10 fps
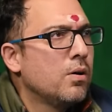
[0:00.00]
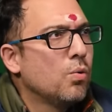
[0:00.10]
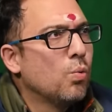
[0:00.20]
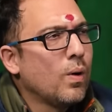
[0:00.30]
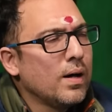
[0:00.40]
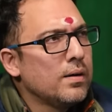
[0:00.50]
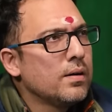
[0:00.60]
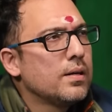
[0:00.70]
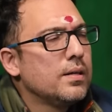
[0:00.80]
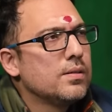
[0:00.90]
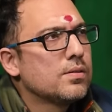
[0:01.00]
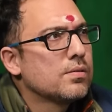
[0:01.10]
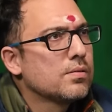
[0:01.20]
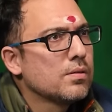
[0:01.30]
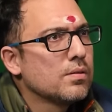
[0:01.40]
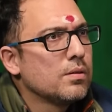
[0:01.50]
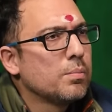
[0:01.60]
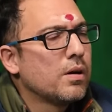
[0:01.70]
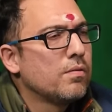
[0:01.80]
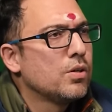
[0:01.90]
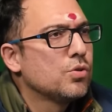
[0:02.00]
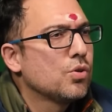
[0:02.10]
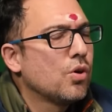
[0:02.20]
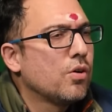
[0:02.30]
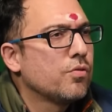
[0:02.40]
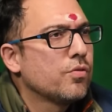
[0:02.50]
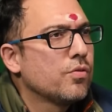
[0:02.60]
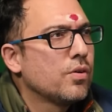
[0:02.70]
One is the prevalence of